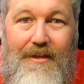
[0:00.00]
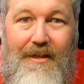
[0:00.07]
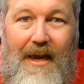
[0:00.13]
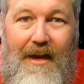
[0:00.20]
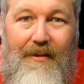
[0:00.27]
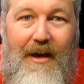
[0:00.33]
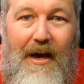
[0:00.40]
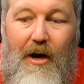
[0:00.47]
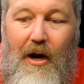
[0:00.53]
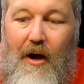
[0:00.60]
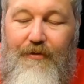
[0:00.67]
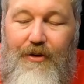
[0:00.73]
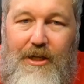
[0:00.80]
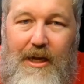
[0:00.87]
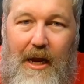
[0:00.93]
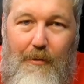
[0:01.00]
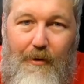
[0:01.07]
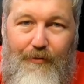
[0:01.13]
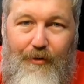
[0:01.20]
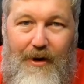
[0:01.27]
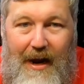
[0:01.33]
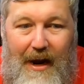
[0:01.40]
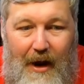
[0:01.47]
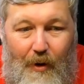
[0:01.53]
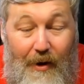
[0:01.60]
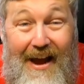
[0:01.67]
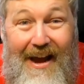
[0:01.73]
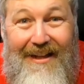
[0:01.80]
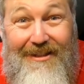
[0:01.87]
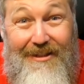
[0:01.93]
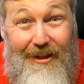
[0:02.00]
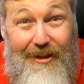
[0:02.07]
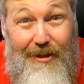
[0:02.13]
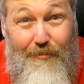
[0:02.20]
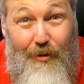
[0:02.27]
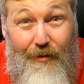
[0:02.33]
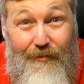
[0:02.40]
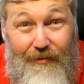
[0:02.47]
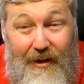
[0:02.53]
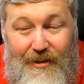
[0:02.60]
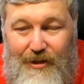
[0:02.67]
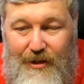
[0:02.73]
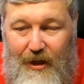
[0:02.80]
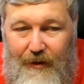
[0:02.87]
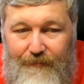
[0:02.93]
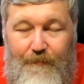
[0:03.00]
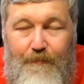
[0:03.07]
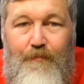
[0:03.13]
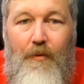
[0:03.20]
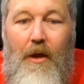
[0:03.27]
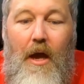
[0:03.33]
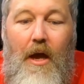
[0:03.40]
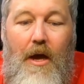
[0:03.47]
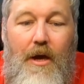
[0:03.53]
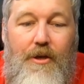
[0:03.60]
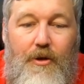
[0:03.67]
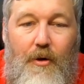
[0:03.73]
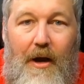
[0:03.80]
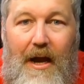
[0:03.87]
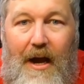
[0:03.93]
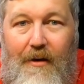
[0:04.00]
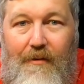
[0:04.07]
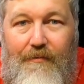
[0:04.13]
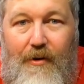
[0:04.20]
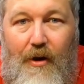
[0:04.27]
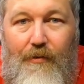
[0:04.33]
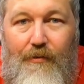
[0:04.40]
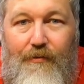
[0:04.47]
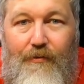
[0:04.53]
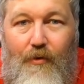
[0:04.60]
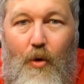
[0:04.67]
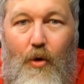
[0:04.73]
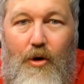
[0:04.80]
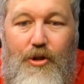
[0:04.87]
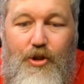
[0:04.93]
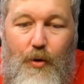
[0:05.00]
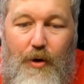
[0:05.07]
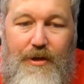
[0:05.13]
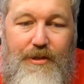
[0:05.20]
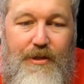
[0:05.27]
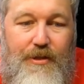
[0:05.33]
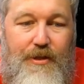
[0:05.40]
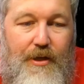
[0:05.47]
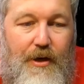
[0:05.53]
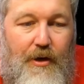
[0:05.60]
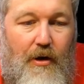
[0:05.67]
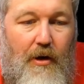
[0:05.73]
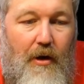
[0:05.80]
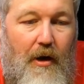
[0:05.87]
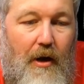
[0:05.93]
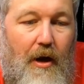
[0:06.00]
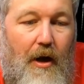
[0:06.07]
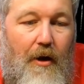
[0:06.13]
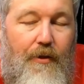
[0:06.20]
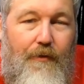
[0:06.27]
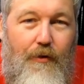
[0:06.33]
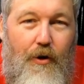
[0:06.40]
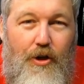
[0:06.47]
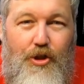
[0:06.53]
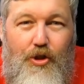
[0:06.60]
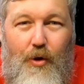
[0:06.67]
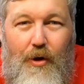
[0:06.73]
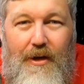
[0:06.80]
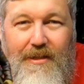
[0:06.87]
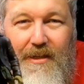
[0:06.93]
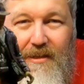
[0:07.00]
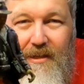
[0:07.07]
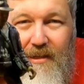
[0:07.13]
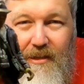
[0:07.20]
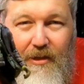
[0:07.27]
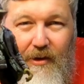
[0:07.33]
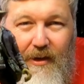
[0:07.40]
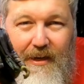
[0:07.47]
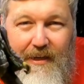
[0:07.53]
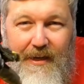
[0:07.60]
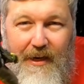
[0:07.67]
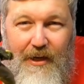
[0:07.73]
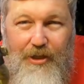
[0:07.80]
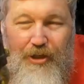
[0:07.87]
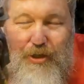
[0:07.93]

take that off the table for now and stick to more fun stuff. So I have four choices here. The first choice is this little Indiana